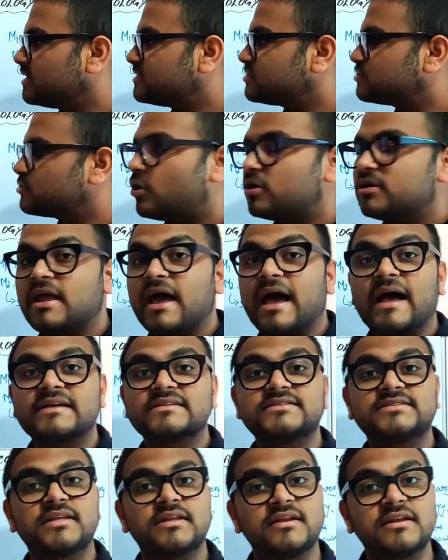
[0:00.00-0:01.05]
is called
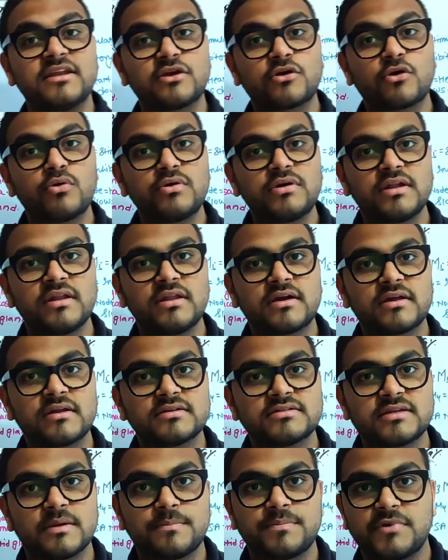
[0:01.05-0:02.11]
as the nicotinic
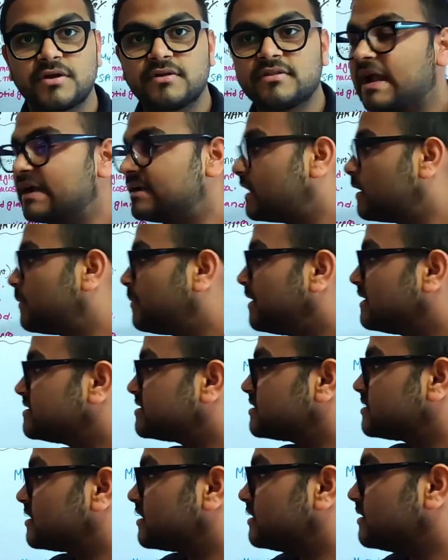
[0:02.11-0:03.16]
receptor that are
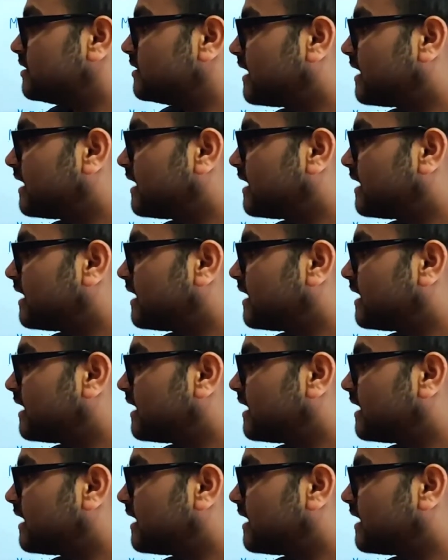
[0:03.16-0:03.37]
present in the